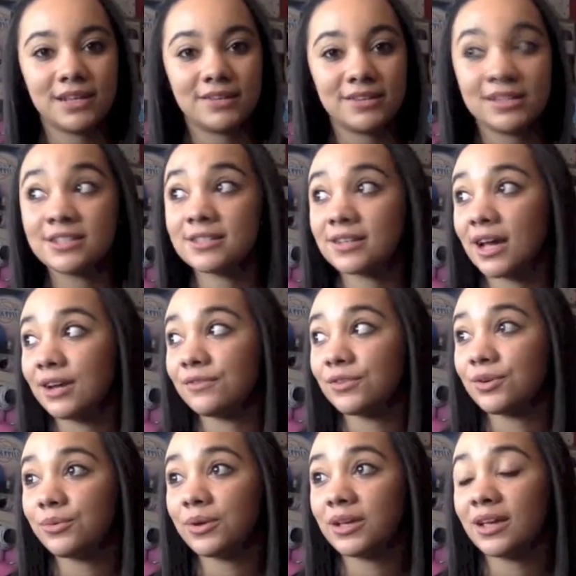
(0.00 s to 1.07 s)
And it's kind of
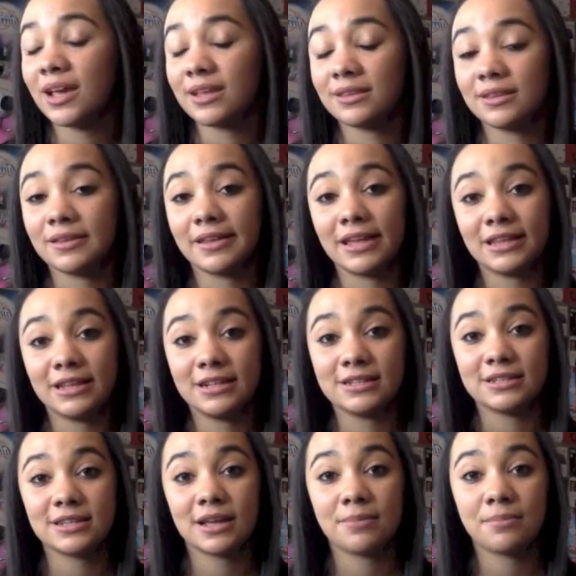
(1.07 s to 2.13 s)
annoying and the light
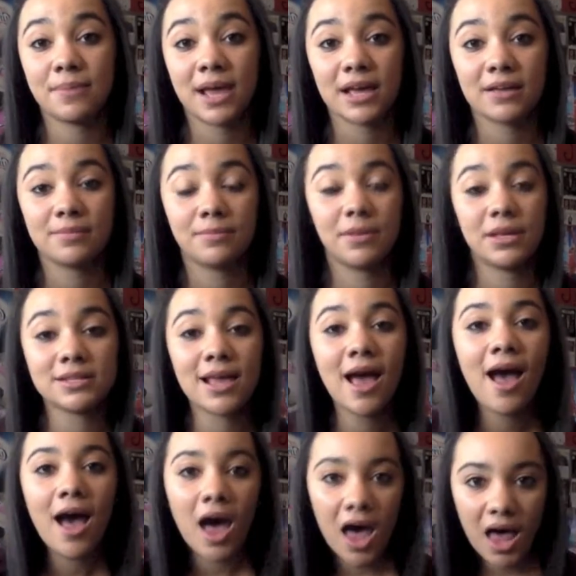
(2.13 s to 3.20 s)
needs to come back.
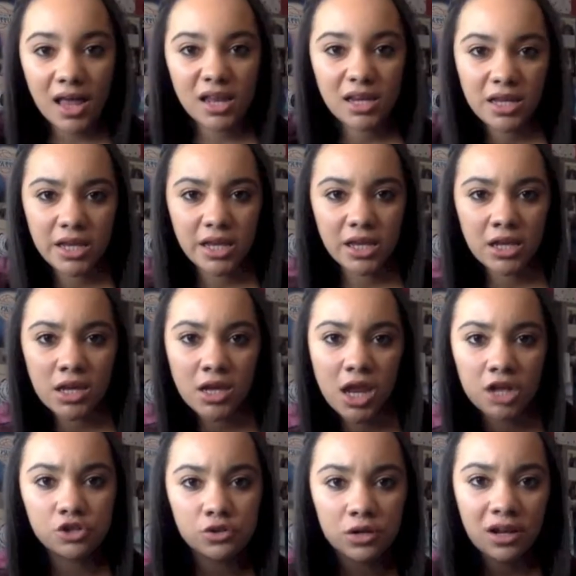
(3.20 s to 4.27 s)
I need
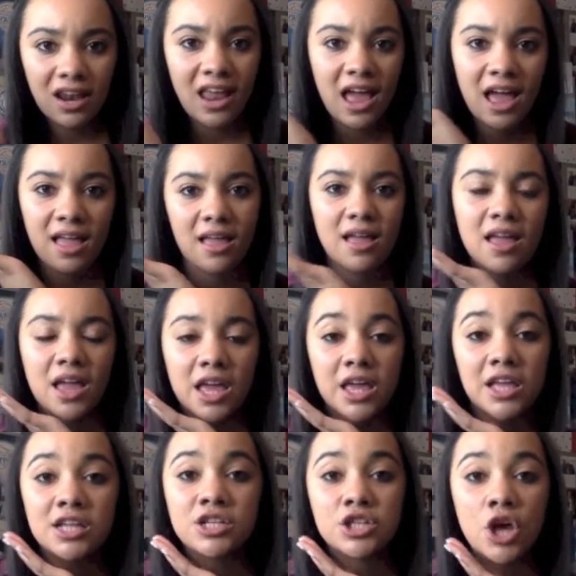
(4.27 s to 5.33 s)
natural
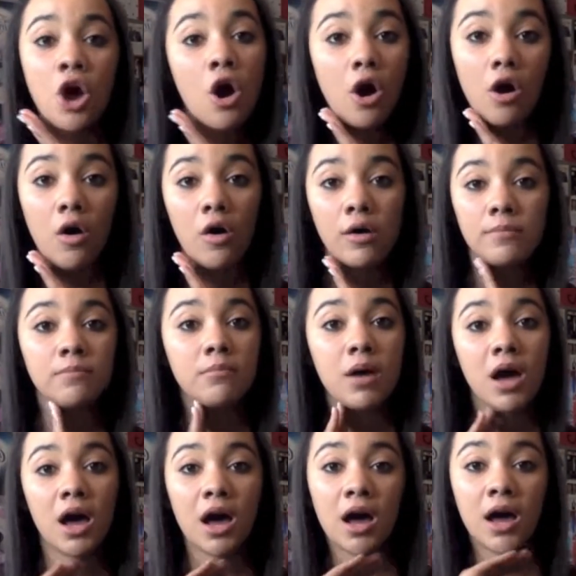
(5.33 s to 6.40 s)
light on
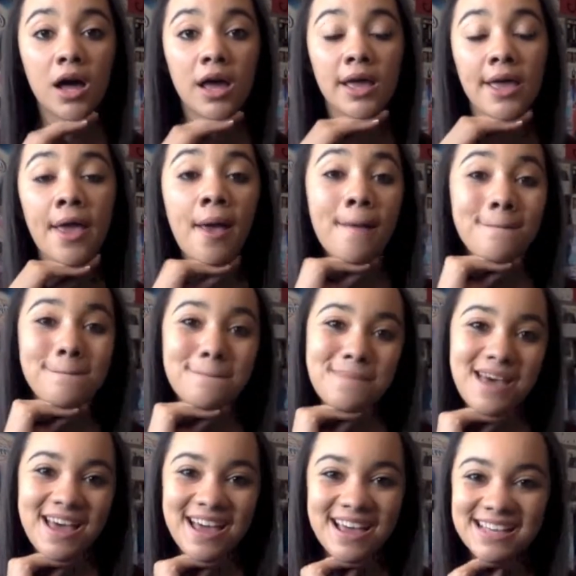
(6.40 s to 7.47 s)
my
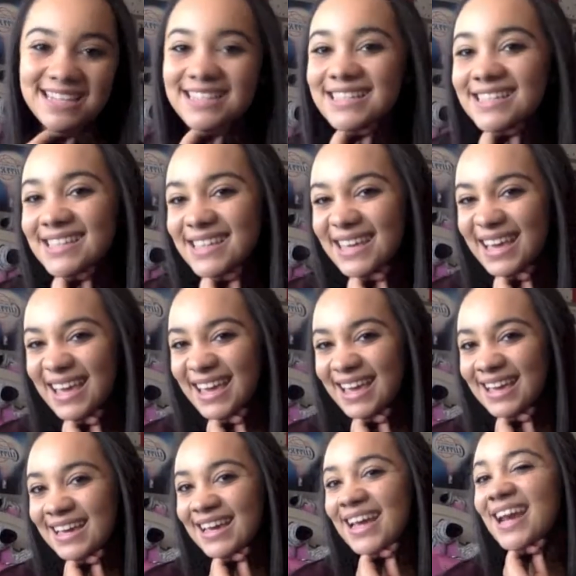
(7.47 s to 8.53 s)
my
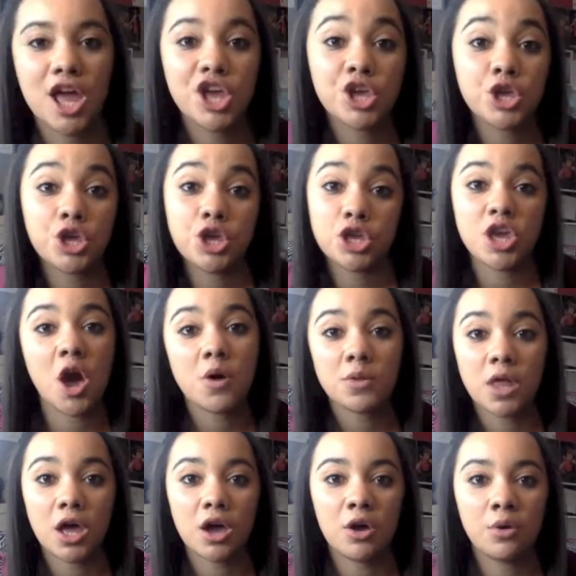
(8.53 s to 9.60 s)
skin.
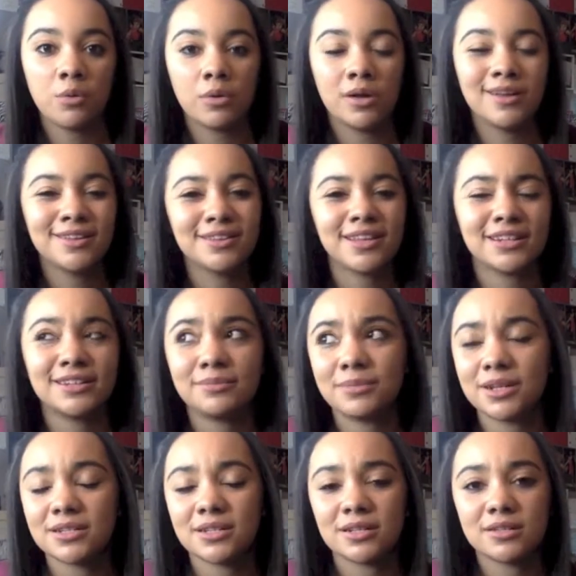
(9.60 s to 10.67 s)
YOLO. That didn't
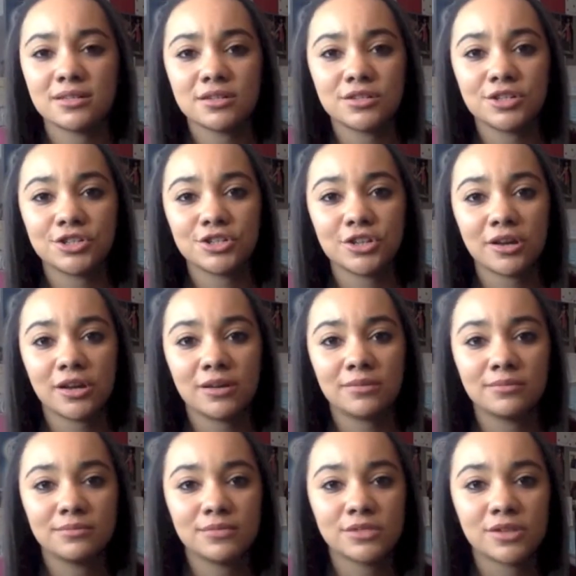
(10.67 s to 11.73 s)
make sense, Lindsey. Shut up.
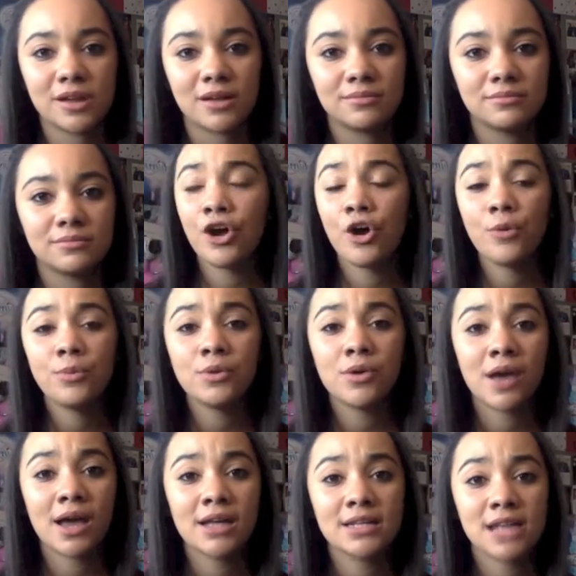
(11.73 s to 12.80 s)
Stop. Hope you
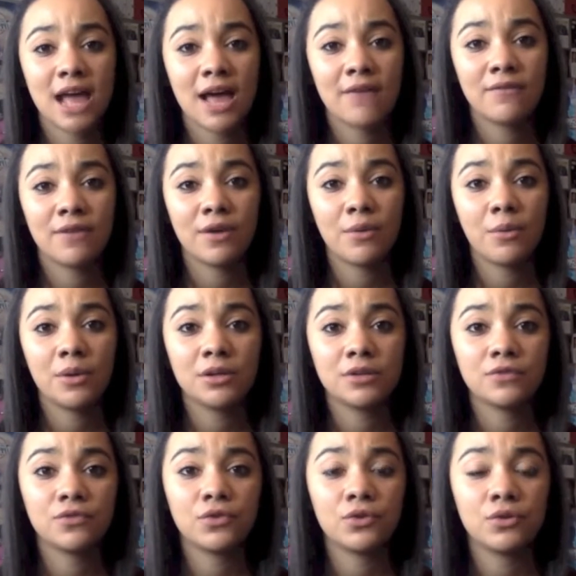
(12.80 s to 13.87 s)
guys have a
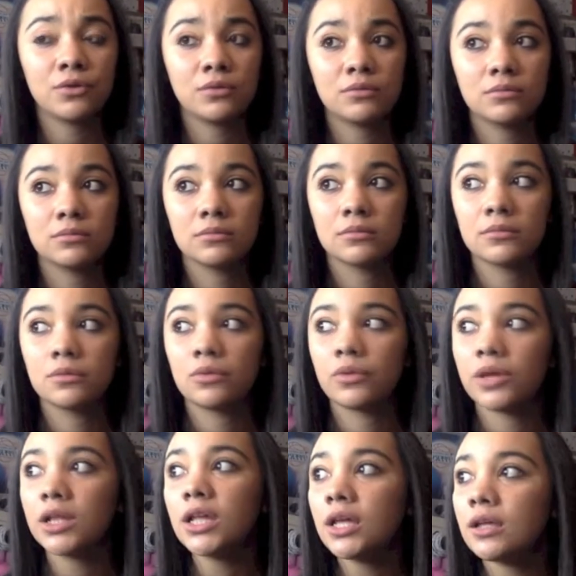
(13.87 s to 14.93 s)
wonderful.
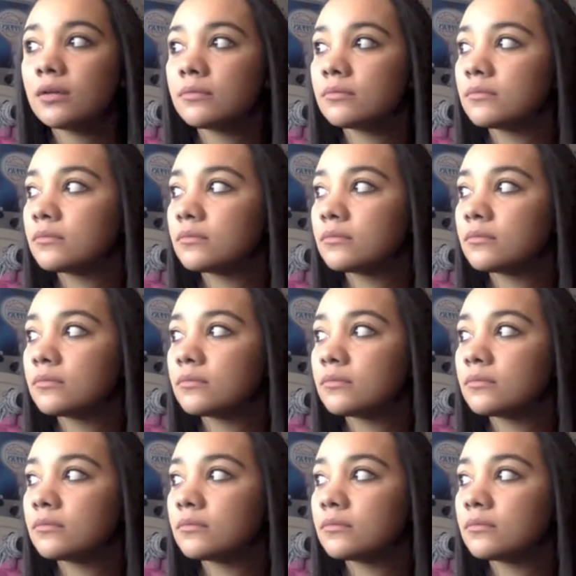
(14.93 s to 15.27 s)
Really?